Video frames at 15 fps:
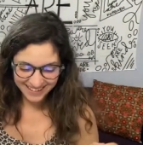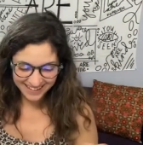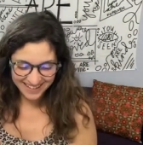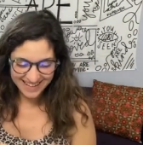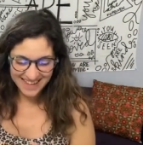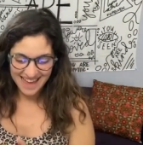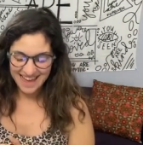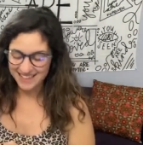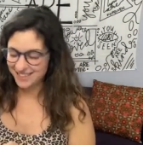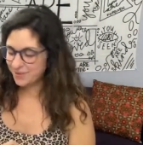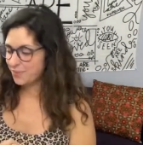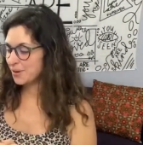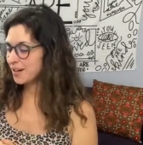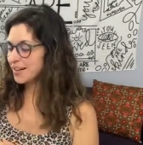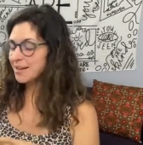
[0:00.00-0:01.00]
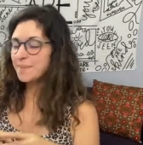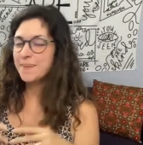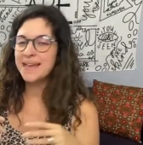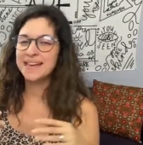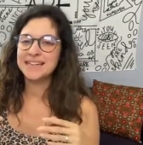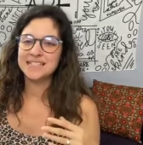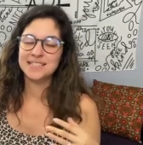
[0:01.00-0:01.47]
Yes, we're gonna
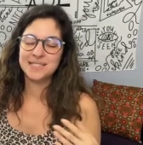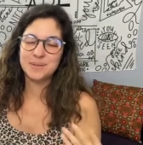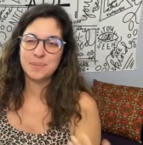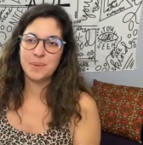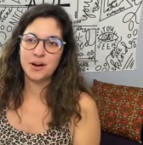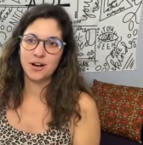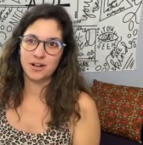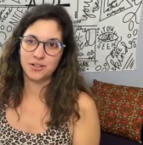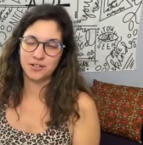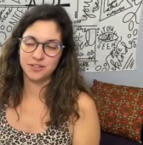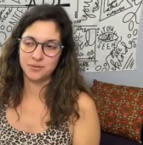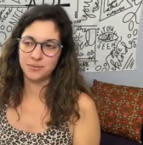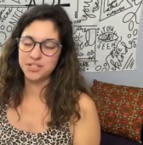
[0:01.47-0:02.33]
make it sparkle,